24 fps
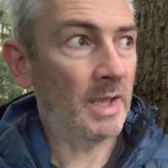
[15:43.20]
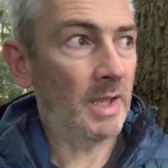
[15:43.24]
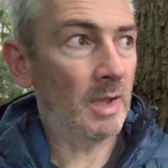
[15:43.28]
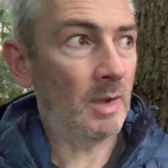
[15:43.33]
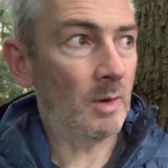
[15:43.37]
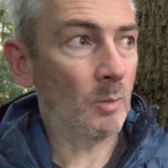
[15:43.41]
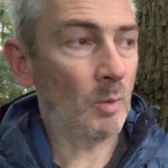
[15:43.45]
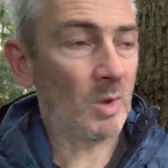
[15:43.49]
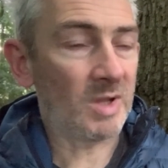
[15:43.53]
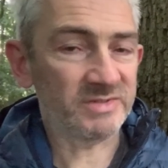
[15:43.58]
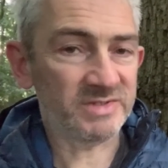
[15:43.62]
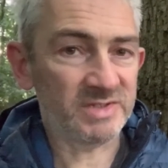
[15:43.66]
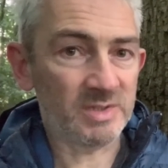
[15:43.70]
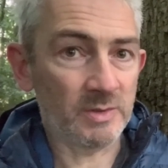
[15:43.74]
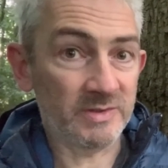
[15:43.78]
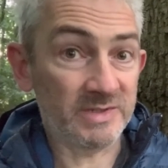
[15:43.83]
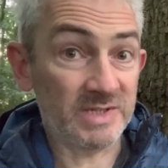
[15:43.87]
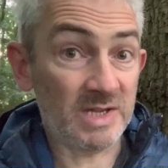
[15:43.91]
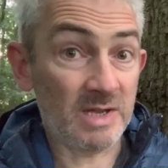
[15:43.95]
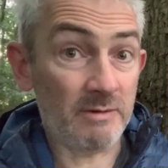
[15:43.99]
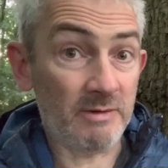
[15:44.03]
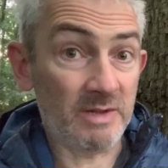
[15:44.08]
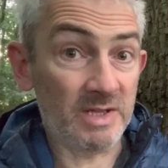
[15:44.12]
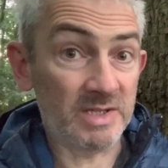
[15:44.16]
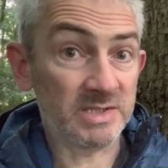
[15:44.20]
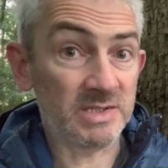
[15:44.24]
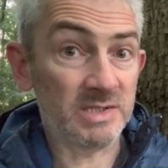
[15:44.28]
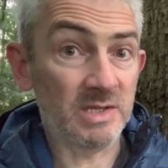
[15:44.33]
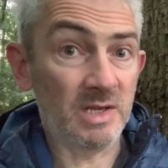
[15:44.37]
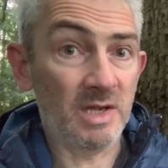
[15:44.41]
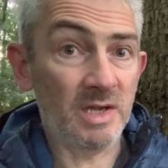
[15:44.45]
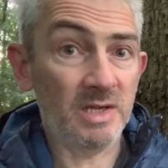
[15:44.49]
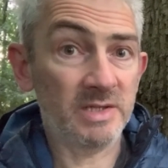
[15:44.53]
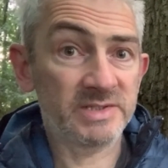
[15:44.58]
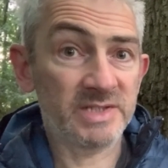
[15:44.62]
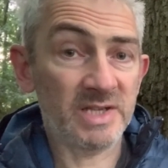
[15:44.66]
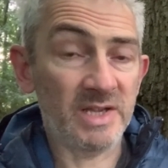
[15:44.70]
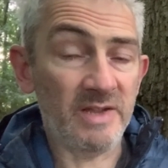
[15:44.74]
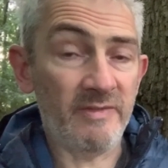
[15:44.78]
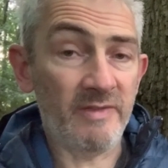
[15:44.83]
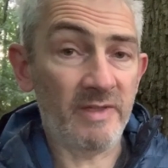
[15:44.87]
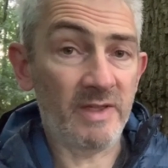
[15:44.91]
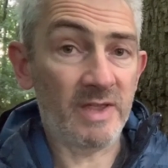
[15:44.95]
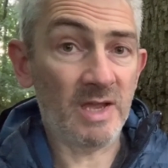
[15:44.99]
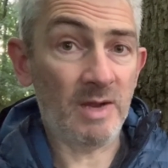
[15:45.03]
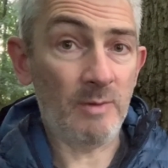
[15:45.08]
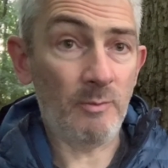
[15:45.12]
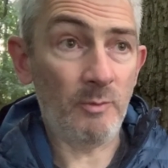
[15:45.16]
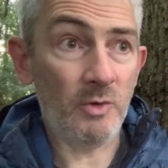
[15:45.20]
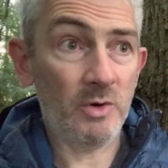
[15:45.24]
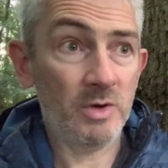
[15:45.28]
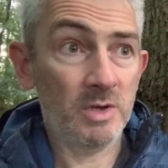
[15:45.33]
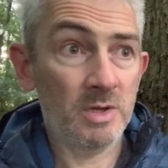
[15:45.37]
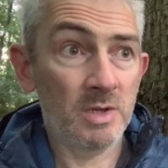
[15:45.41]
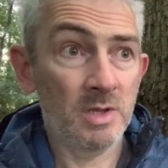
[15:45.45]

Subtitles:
Whilst I was out last night setting the camera,